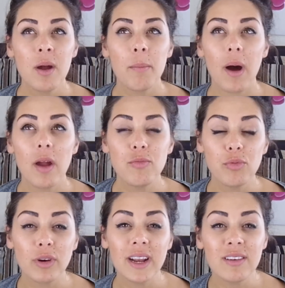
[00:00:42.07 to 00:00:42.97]
but I
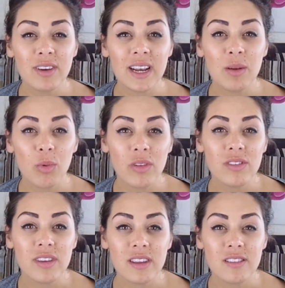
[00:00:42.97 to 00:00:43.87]
really
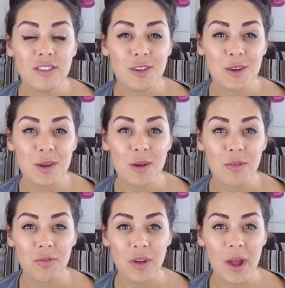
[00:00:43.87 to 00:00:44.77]
wanted to
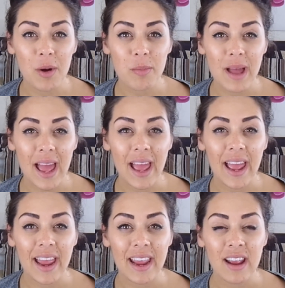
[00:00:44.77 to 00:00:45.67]
film
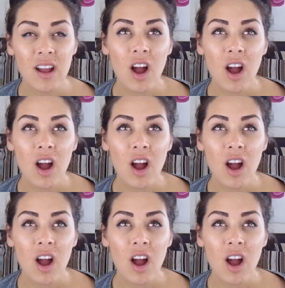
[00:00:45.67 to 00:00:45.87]
a